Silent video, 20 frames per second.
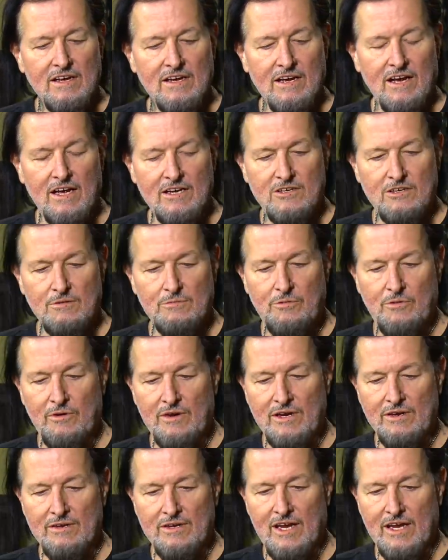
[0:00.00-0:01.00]
got to a
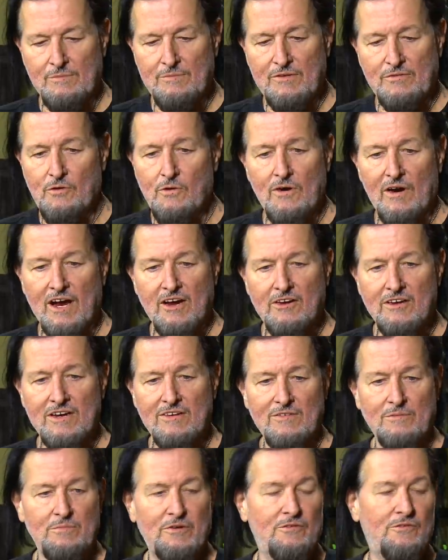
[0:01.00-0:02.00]
point like before I couldn't
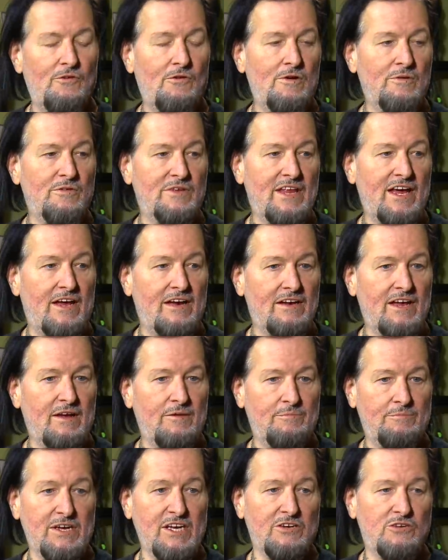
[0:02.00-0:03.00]
even perform
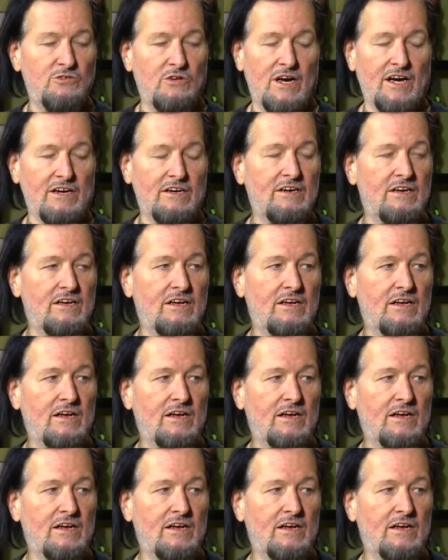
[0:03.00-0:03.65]
without being drunk.